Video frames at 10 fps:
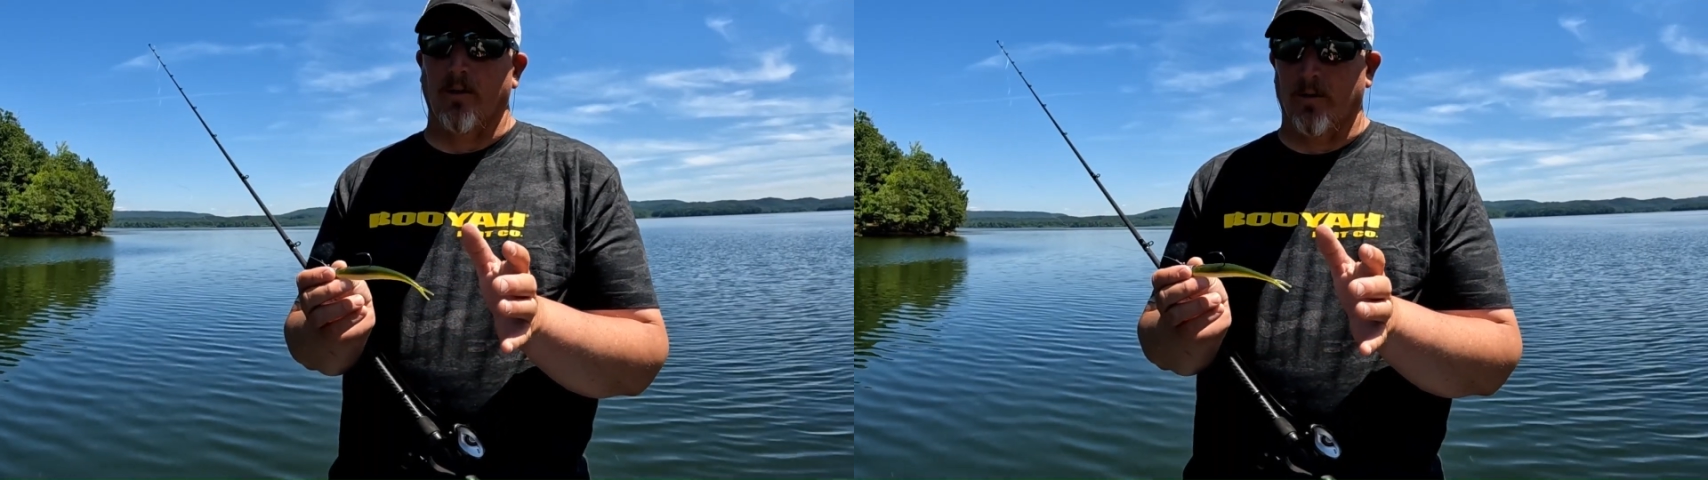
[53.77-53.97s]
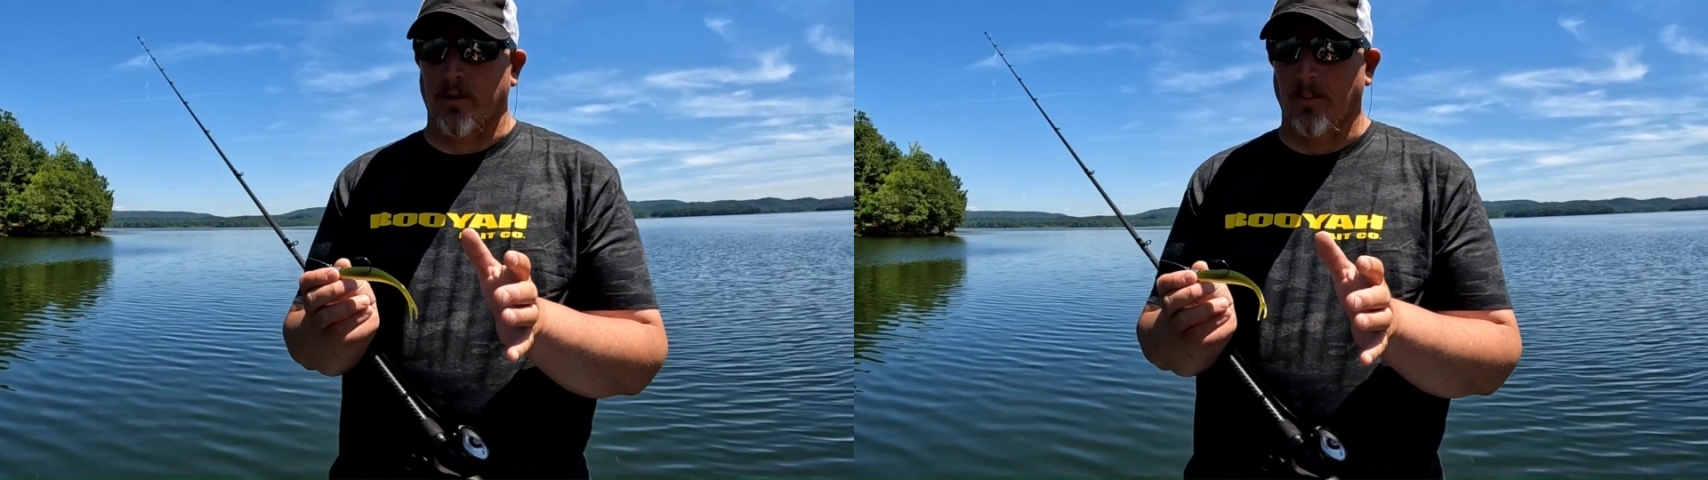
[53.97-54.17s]

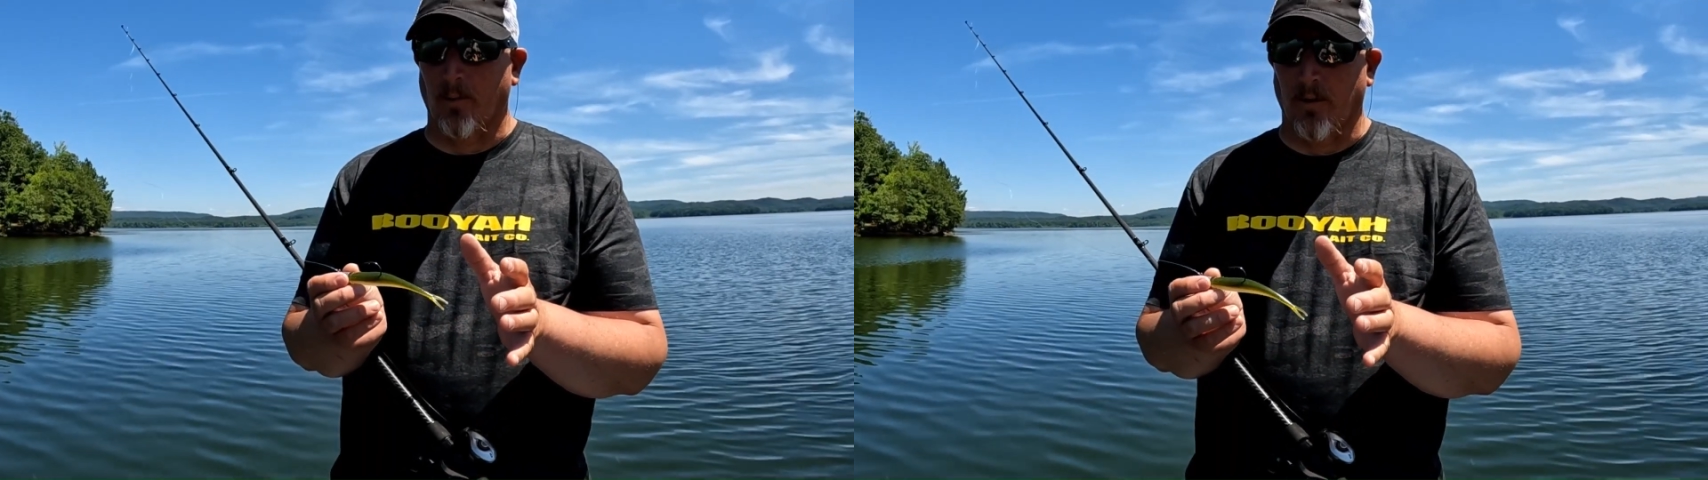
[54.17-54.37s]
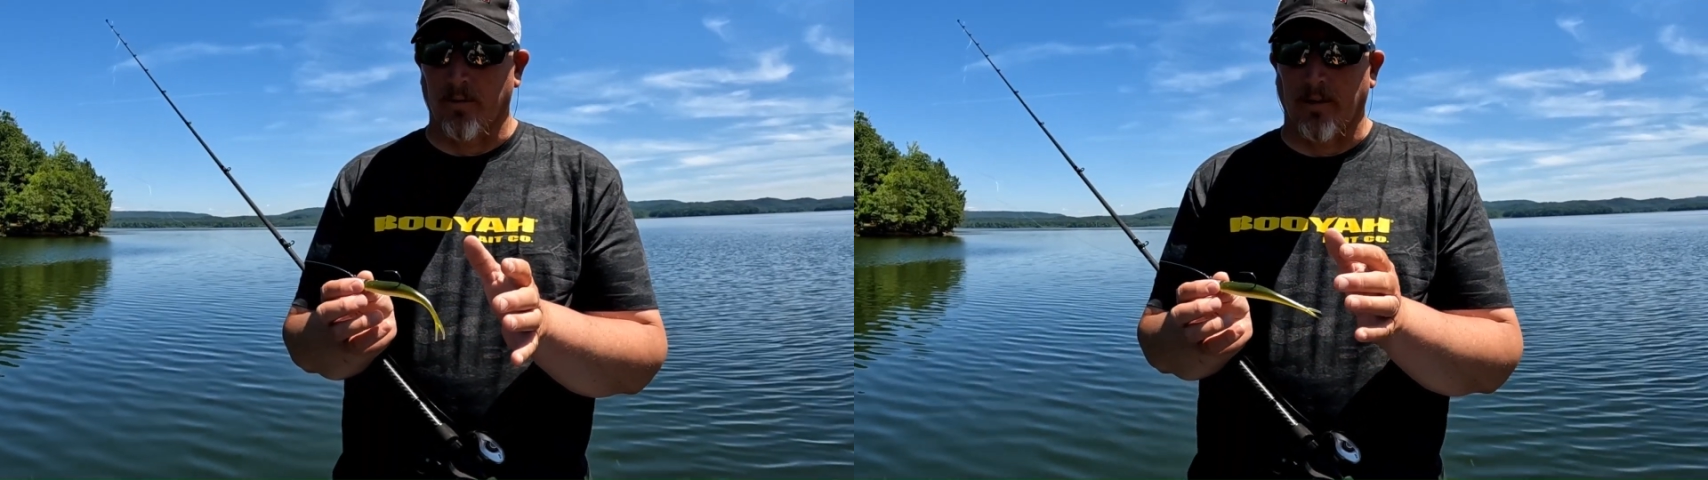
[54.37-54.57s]

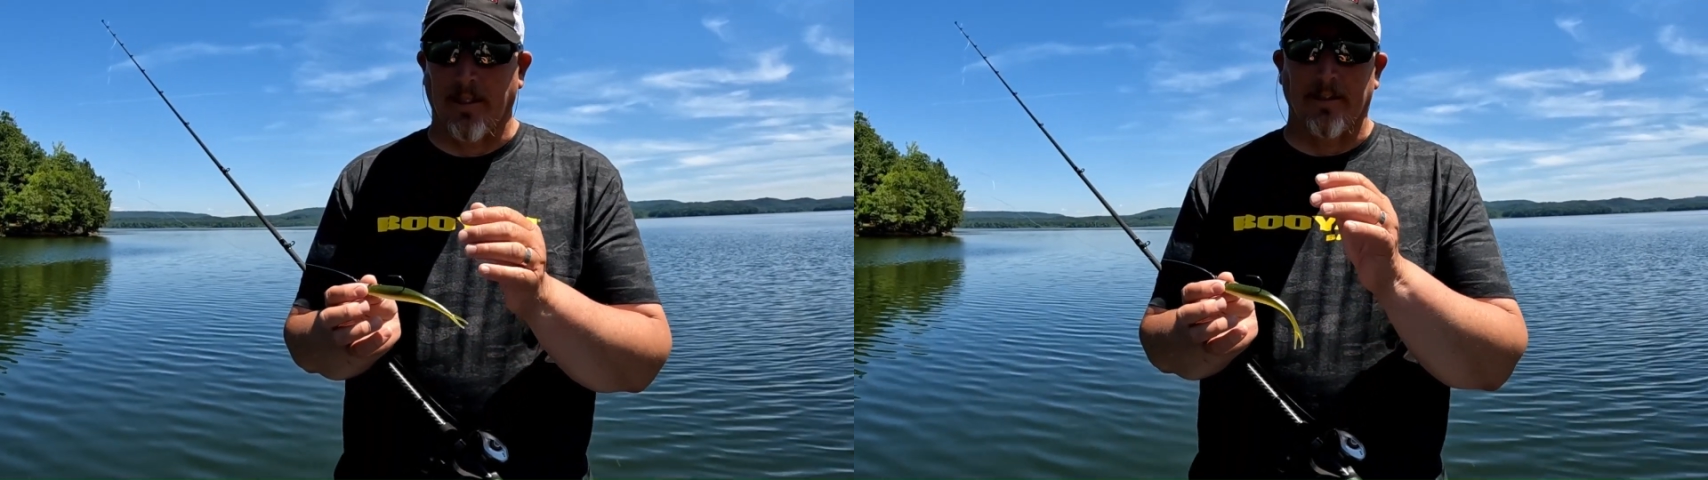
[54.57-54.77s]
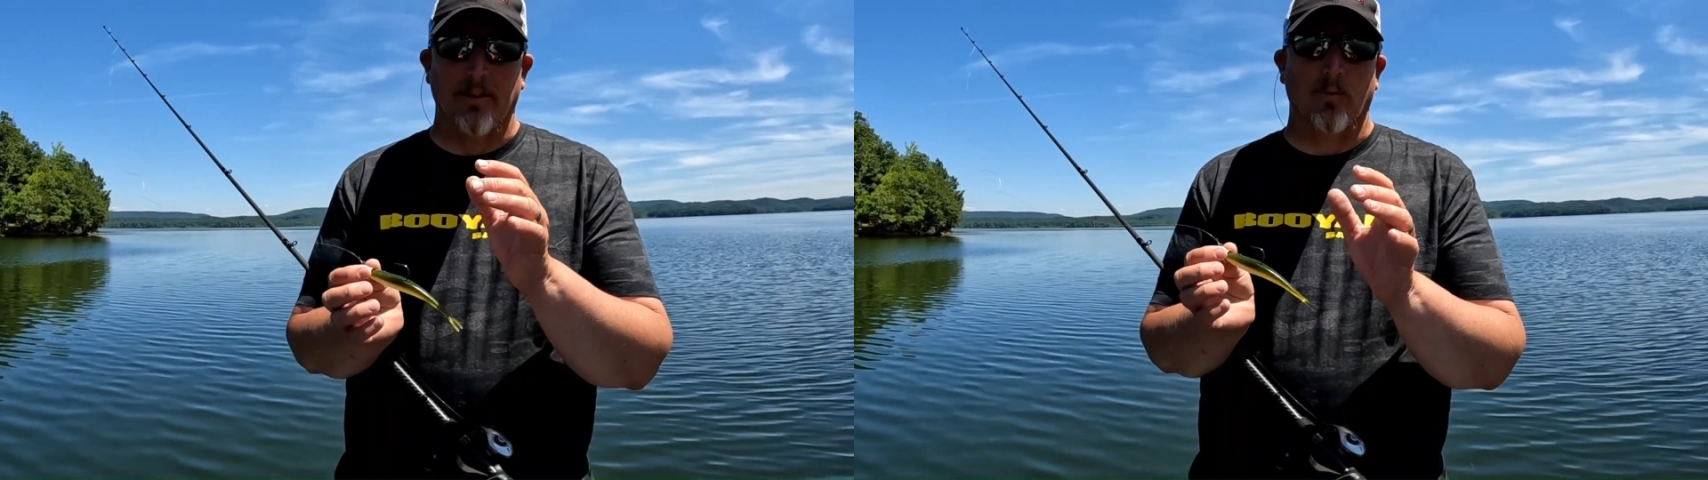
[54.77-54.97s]
somewhere on the
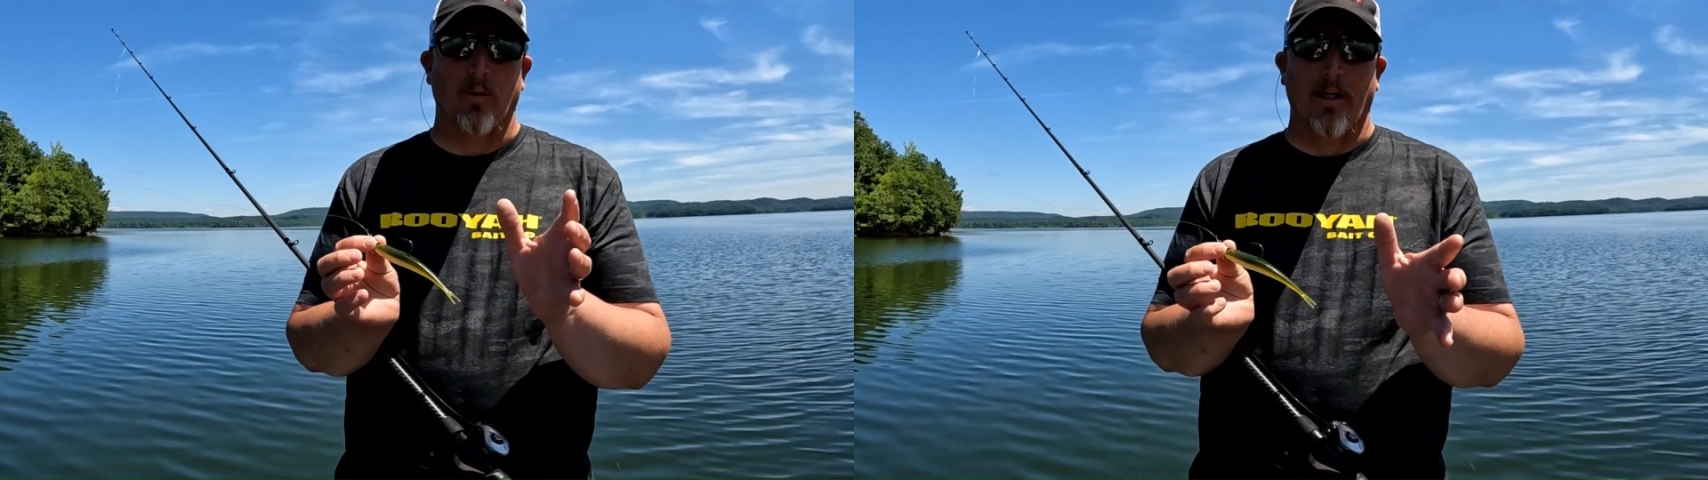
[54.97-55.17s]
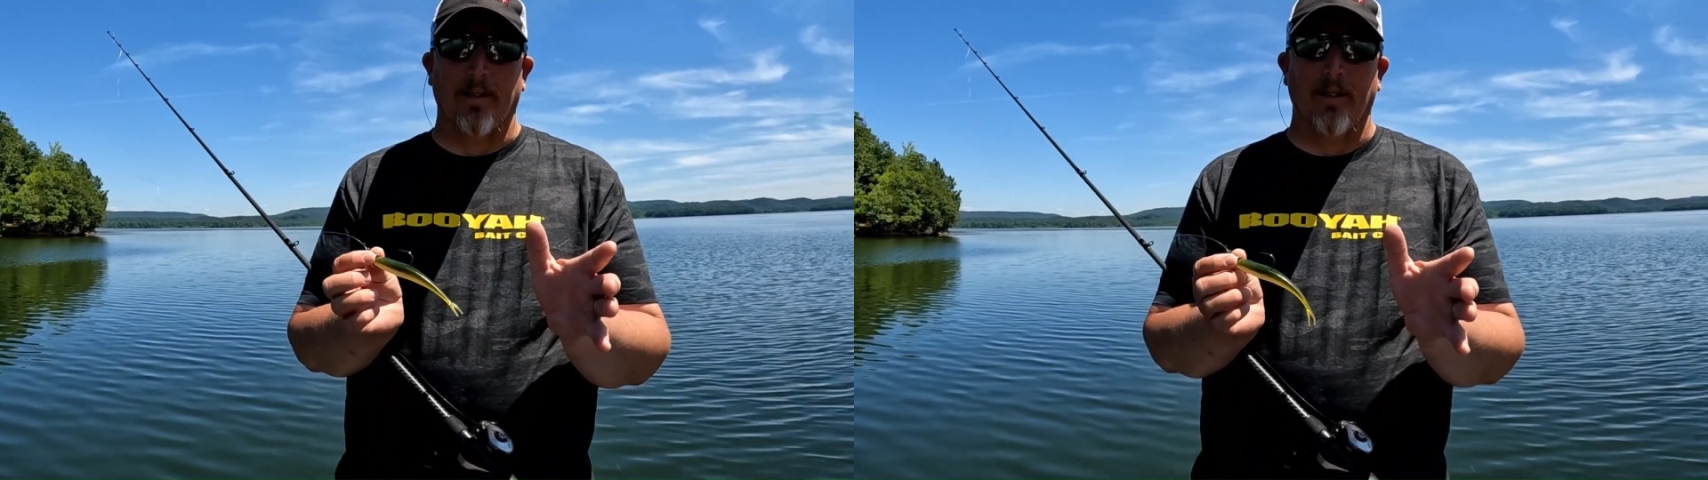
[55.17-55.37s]
ledges
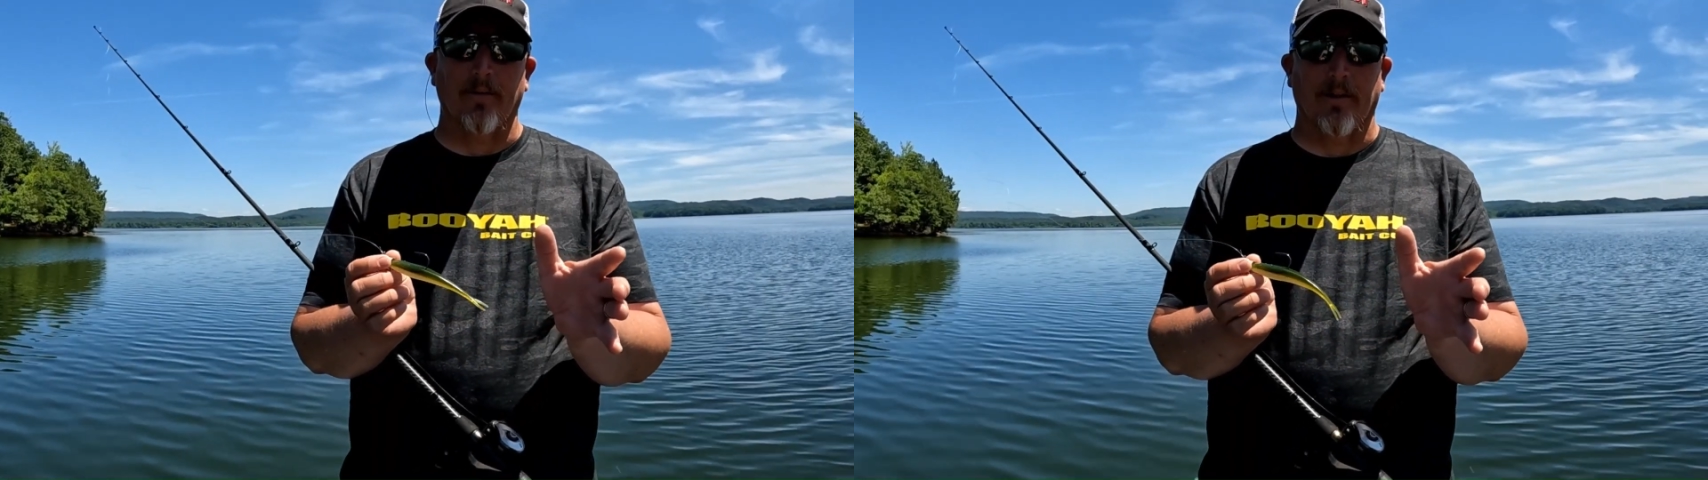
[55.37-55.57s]
where I know